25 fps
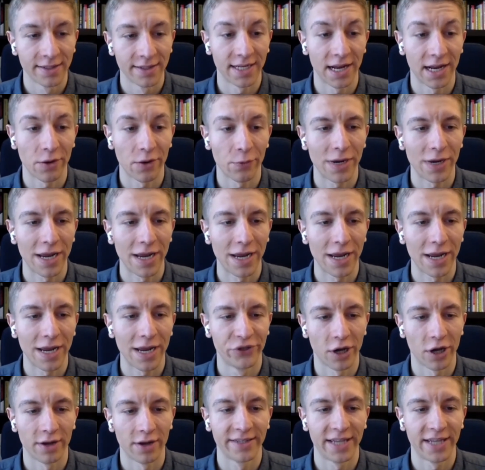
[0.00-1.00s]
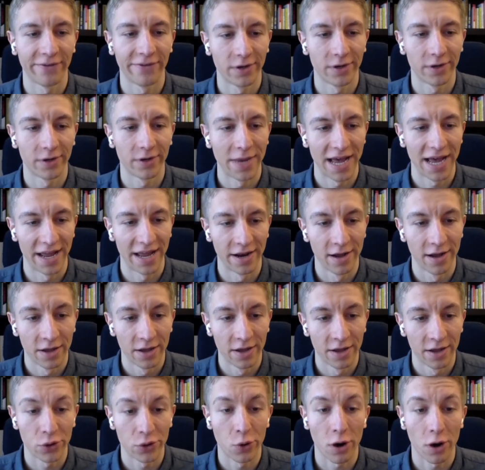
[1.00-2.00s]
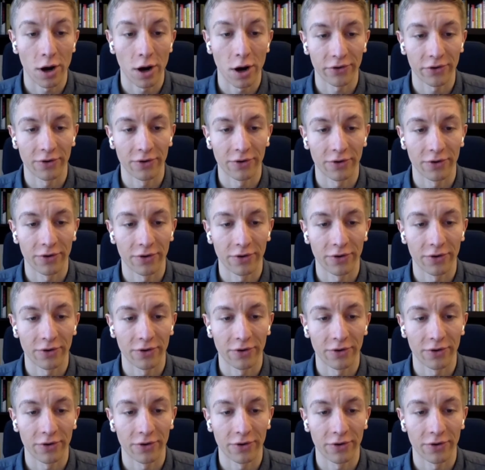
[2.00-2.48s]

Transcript: Today we have John David Mann, the co author